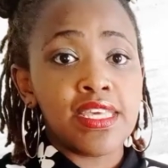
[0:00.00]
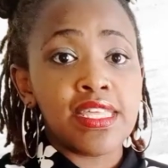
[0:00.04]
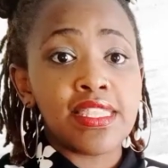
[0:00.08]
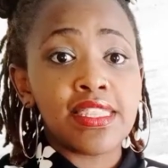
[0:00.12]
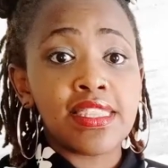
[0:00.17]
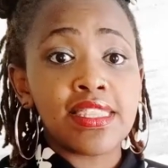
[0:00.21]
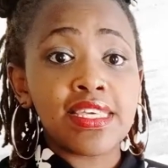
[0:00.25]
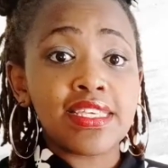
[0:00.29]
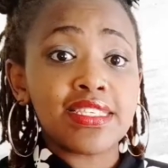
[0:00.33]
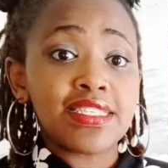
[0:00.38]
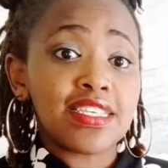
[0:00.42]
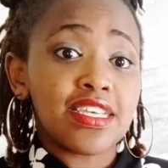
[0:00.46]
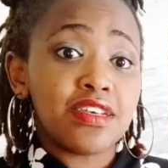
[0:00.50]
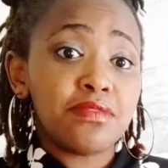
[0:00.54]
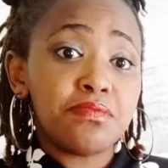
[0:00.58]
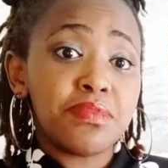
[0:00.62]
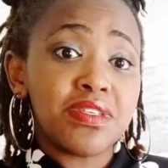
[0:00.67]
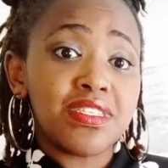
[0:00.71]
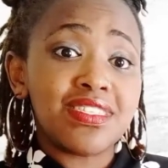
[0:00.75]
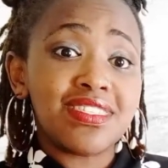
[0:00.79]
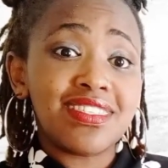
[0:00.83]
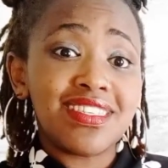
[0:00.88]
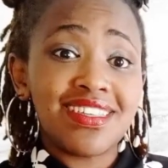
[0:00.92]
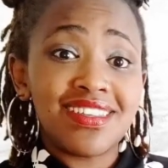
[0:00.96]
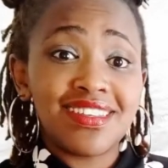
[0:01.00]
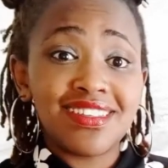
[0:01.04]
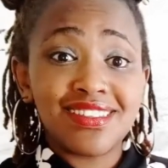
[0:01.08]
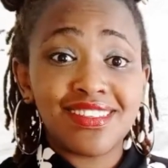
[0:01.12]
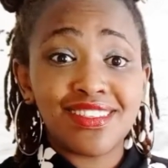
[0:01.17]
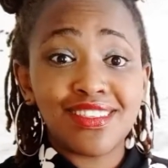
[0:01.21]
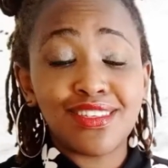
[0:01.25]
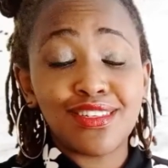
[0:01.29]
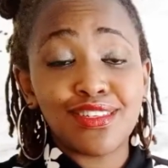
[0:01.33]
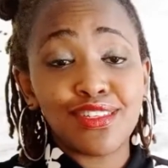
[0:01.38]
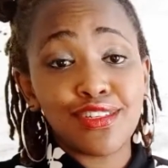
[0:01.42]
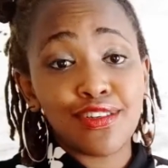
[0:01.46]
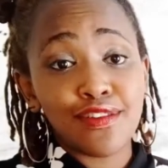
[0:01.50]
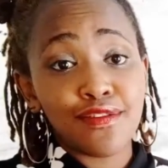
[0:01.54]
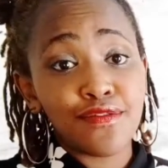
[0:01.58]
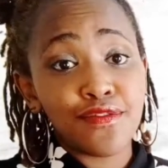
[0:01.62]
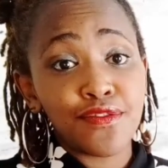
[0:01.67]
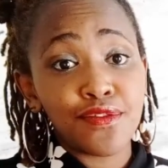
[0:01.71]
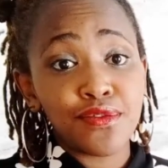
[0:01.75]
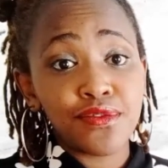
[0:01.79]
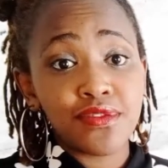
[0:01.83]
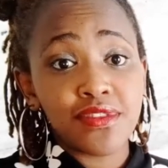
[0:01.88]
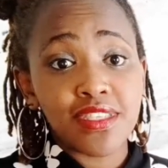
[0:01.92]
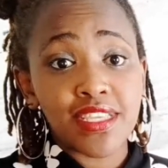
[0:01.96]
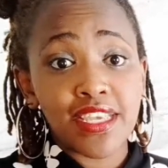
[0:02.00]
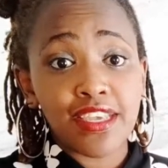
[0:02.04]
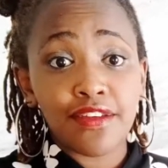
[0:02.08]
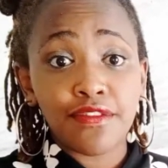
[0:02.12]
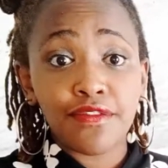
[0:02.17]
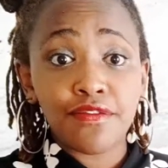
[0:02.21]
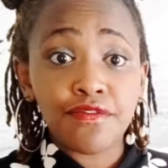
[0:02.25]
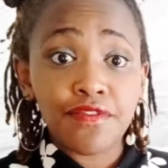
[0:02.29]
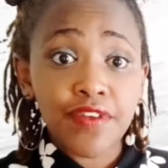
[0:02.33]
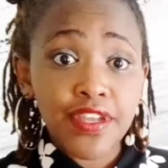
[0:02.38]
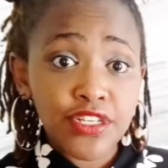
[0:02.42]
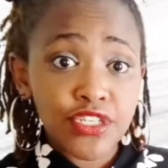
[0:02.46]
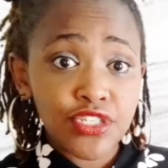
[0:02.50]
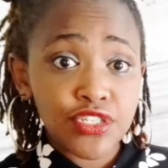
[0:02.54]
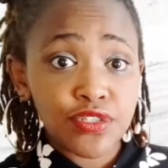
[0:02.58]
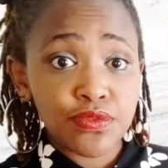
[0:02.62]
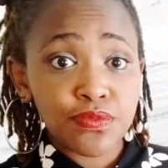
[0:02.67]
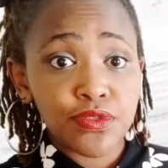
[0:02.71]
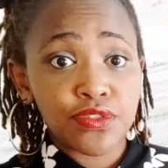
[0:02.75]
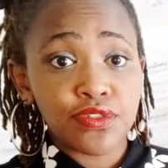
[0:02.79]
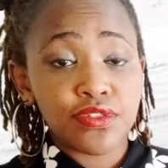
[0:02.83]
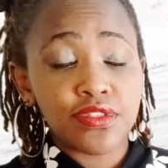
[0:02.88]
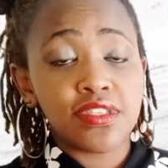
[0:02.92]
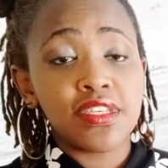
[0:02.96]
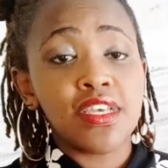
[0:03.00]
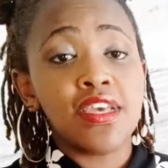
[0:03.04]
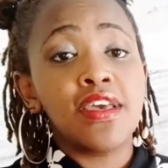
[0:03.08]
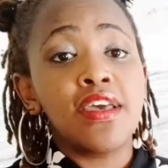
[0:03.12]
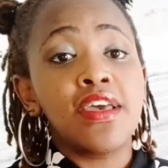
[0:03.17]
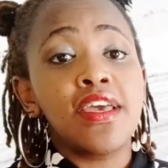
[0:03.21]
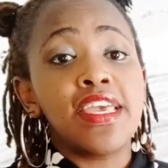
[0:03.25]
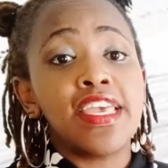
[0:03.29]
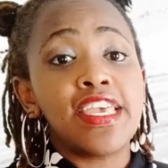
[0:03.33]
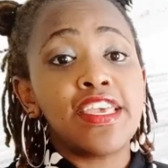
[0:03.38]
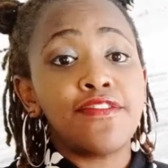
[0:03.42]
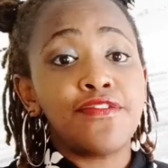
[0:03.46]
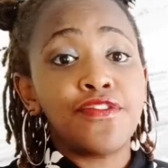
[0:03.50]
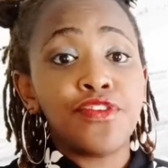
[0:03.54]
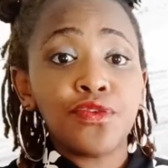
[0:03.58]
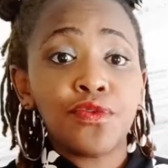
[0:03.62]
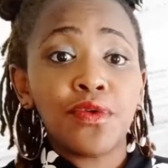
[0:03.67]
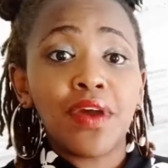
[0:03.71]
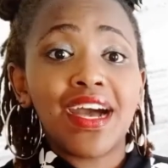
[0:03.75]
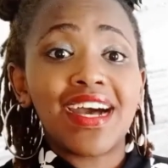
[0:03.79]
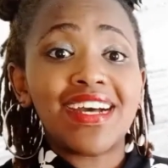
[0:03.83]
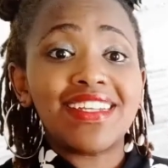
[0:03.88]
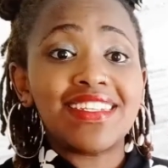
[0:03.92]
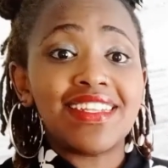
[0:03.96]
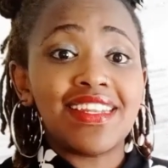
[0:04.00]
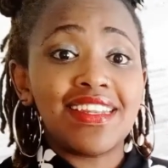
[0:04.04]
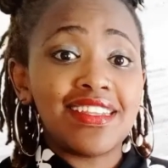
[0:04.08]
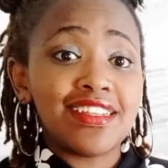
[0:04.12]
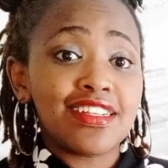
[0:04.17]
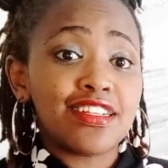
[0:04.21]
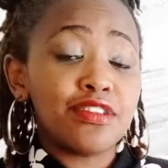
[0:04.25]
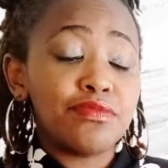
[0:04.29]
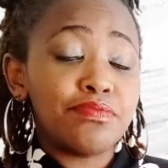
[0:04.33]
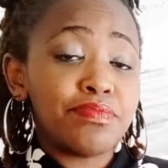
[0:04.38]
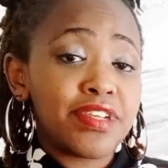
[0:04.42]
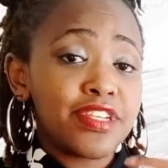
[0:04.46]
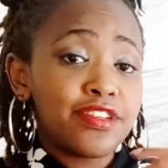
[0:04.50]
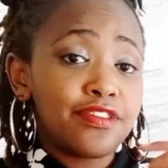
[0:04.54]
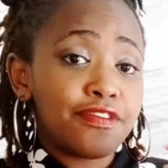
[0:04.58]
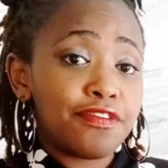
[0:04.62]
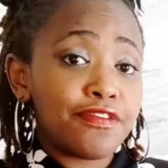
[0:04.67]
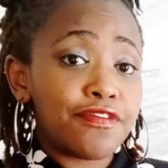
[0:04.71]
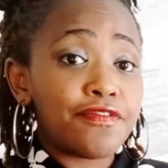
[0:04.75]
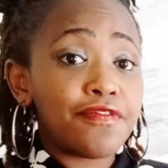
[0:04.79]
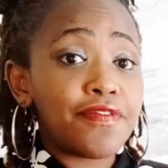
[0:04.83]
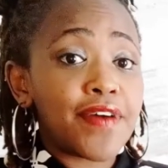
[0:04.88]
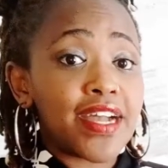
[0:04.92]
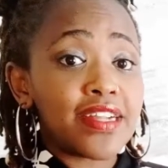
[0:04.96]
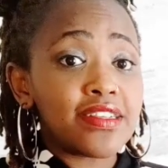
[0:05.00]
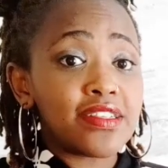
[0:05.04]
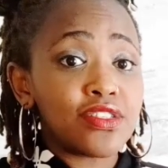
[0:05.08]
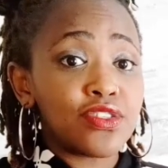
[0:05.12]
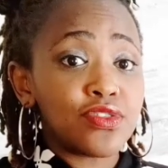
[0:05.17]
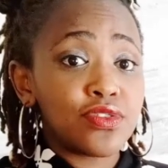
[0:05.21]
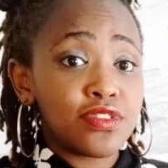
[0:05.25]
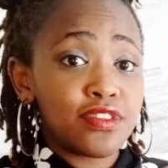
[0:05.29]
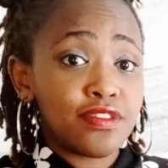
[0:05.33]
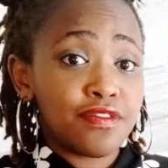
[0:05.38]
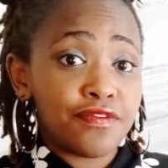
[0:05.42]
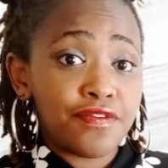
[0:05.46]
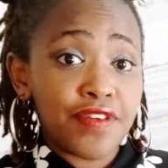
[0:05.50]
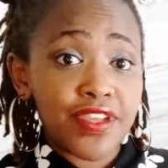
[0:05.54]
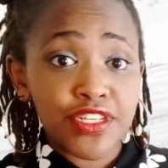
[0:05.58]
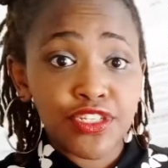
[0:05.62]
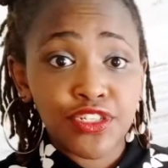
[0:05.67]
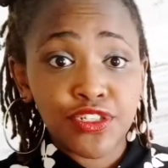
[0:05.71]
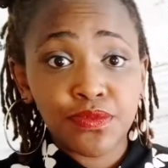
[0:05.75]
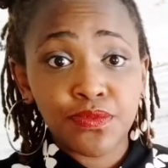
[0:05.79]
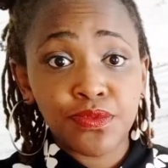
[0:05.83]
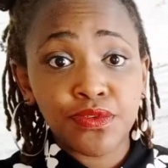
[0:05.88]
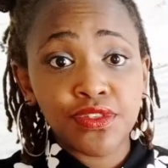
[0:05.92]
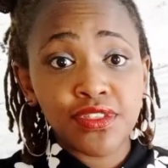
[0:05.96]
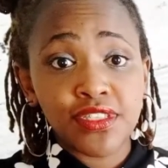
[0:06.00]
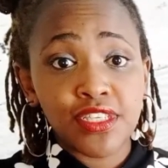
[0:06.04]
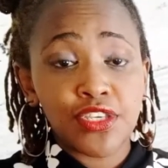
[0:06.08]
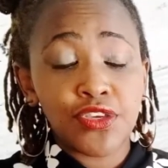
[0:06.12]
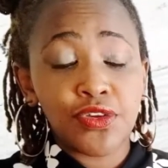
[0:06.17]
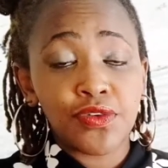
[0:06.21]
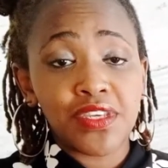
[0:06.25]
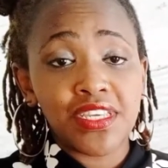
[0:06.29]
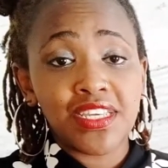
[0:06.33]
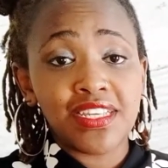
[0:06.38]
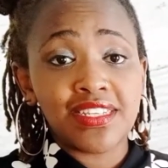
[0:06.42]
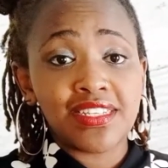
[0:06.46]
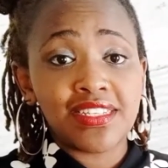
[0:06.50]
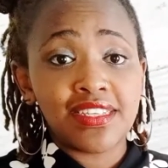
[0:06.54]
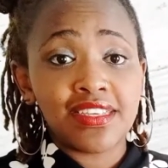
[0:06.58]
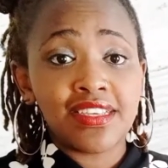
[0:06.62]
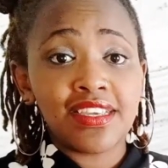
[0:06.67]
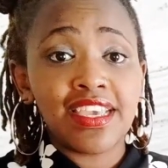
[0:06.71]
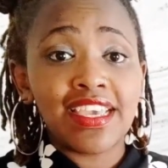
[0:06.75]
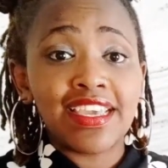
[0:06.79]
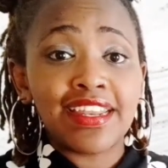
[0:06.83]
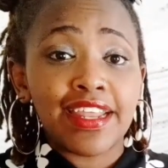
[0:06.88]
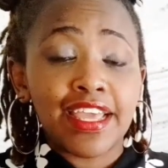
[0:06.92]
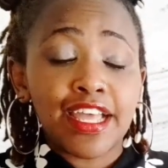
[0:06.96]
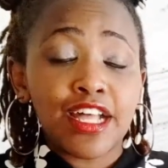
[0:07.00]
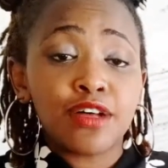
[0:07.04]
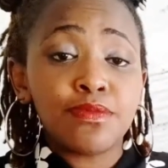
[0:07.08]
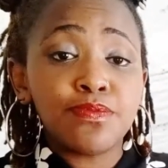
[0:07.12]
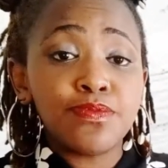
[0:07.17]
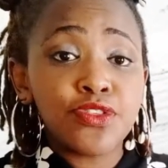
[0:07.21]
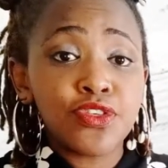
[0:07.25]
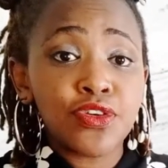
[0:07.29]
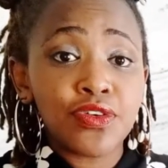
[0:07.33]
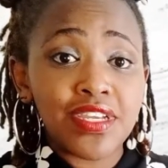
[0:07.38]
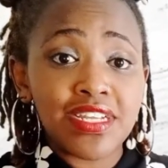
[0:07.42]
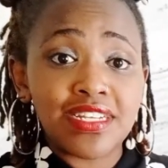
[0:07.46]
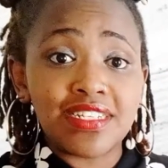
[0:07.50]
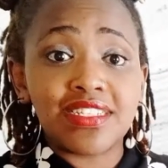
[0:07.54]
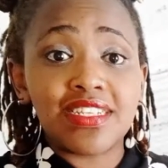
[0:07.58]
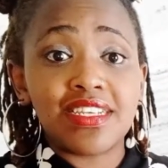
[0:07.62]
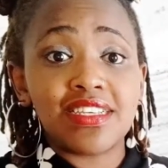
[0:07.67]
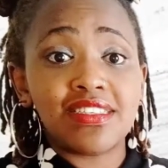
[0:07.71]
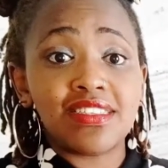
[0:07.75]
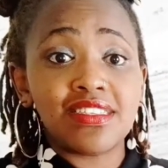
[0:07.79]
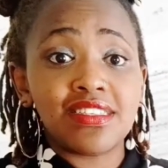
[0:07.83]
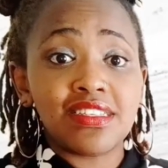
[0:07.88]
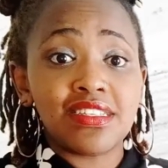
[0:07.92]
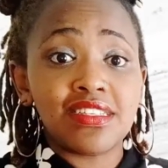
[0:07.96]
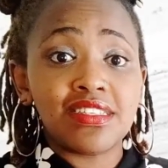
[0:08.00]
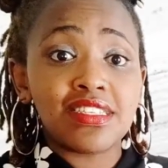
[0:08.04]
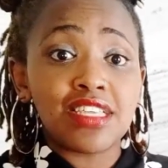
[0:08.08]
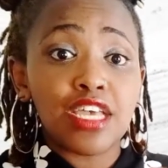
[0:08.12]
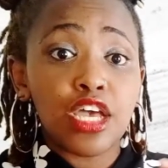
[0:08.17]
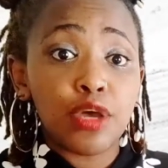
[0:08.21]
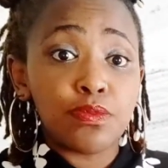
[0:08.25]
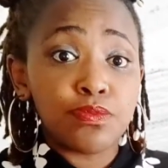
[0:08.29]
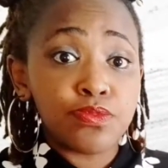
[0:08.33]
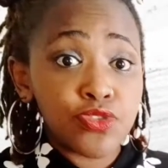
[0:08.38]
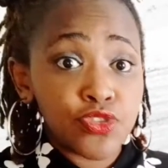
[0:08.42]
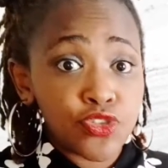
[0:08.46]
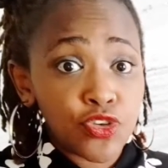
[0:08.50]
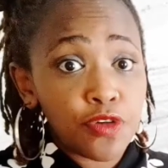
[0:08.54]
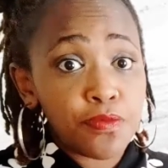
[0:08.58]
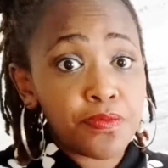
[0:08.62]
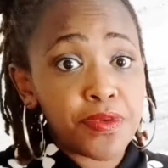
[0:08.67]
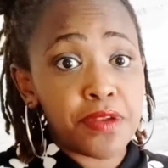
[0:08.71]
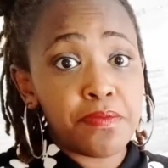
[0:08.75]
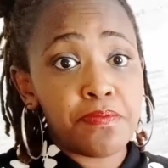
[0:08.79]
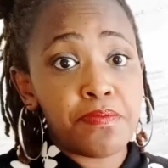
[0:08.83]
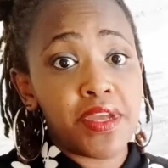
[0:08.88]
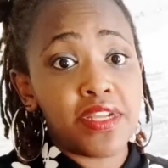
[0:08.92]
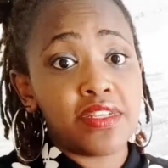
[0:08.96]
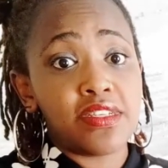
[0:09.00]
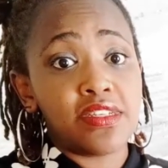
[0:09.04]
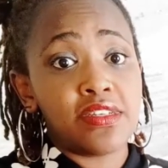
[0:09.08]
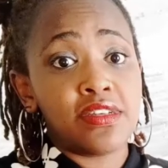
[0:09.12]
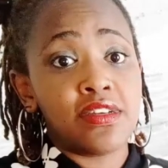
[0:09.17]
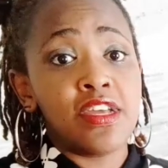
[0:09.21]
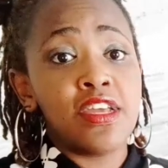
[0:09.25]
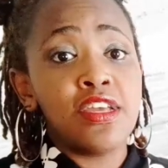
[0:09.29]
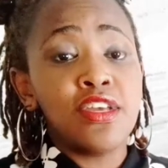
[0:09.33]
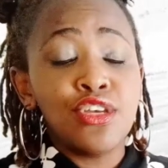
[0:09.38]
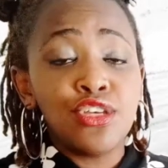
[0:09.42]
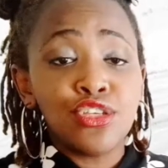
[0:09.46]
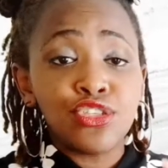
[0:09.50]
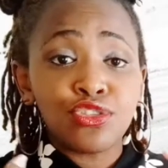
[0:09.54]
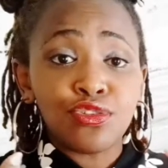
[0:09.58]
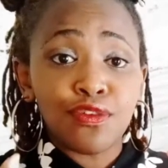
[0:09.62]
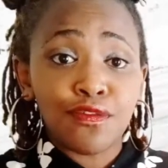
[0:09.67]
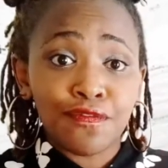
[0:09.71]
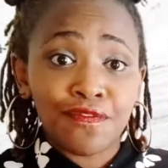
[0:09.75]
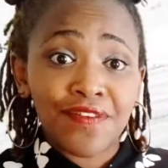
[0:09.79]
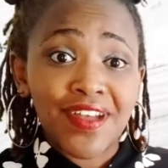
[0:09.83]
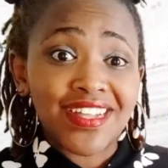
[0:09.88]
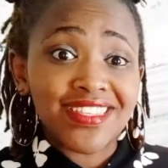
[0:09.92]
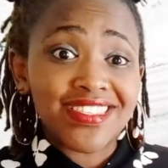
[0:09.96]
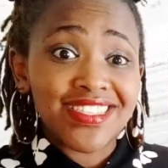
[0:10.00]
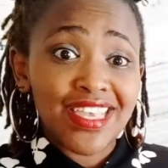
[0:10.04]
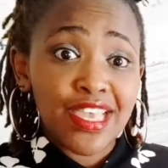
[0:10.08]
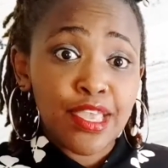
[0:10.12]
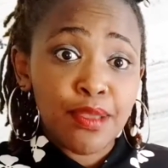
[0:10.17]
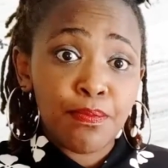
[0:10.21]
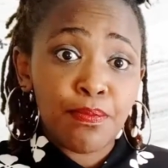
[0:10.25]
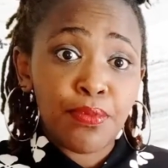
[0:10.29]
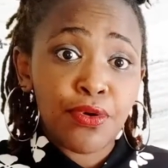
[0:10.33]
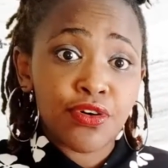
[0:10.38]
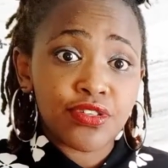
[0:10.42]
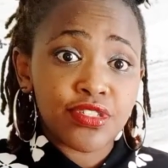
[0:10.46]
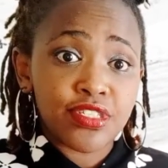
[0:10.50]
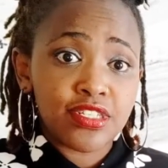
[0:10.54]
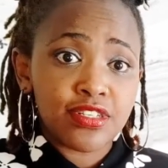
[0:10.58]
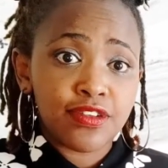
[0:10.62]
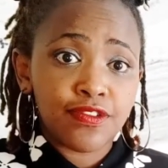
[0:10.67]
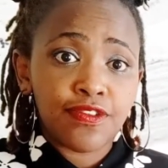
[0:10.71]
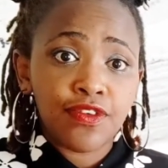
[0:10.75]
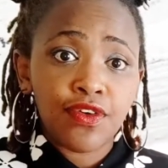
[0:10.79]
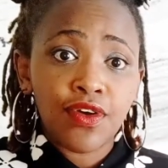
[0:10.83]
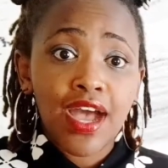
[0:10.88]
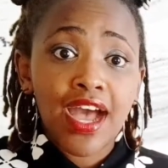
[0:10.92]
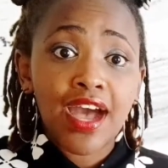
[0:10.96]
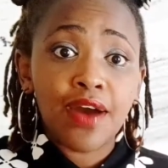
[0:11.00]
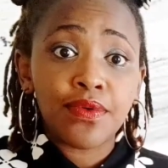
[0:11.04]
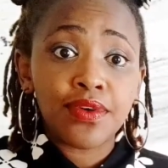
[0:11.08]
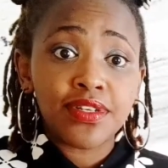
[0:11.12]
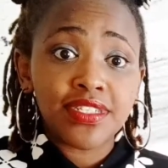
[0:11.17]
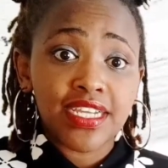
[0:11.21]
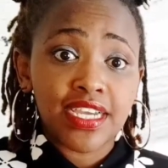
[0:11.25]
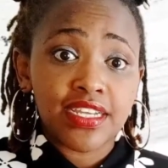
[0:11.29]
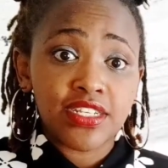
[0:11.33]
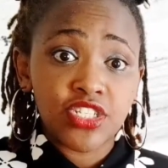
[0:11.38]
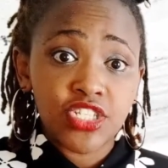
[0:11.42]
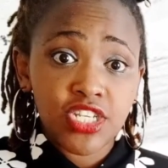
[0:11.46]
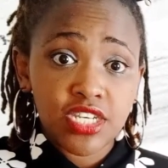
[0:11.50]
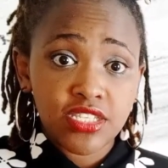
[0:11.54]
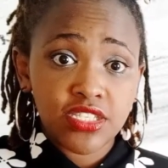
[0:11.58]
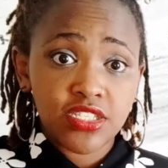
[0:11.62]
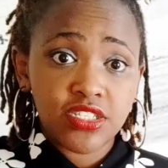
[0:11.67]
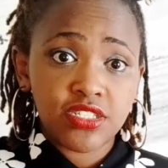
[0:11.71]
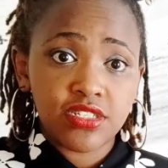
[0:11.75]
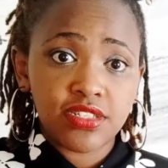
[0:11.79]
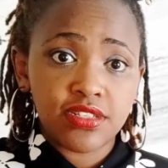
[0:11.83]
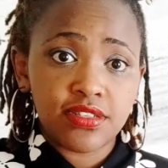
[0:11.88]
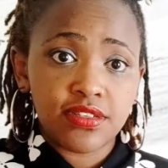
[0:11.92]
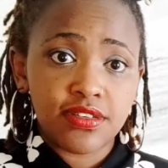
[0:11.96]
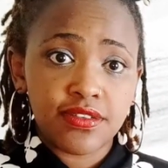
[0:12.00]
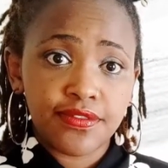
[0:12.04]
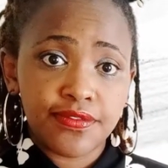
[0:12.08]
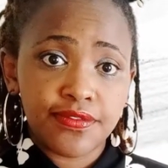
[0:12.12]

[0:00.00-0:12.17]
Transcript: This can be seen in certain foods like vegetables. If you add a little bit of fat to the vegetables that you're eating, it helps your intestines absorb it better. So fats are important for our digestion.